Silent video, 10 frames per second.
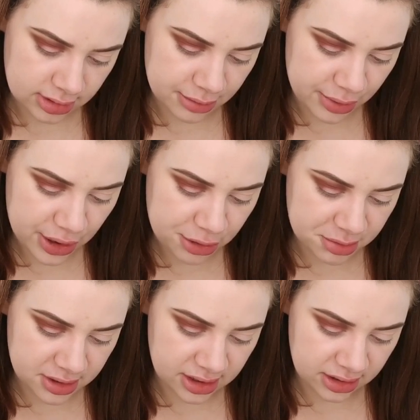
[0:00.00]

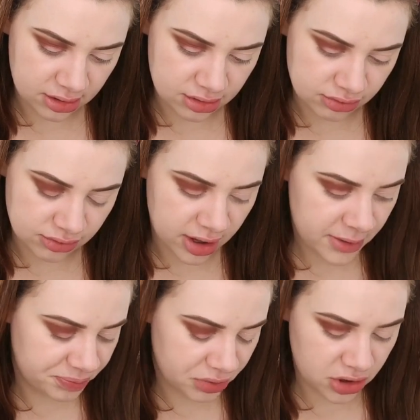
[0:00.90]
it goes
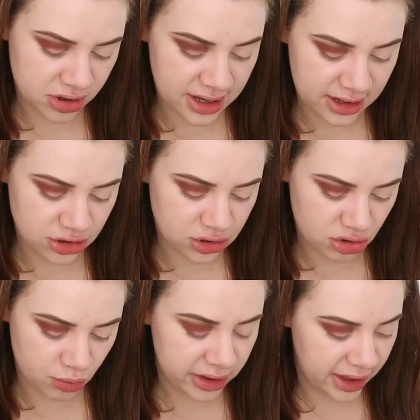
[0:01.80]
alright, because I literally
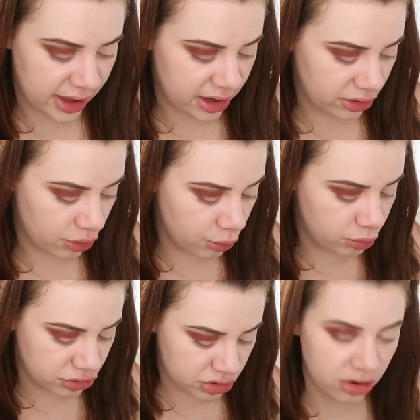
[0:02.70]
just wing it like all
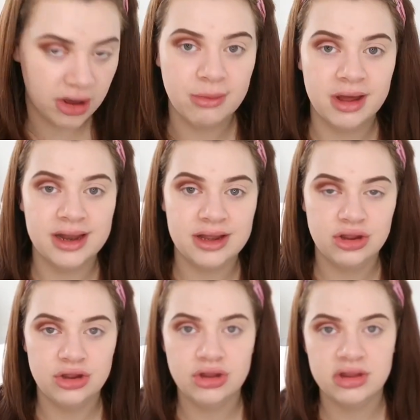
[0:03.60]
the time. I
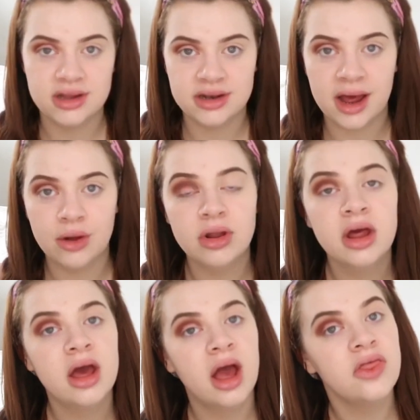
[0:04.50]
literally just sit down
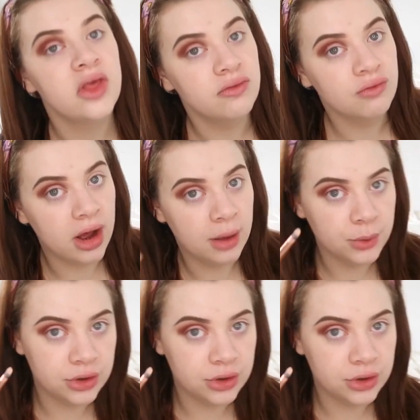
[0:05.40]
and think, right,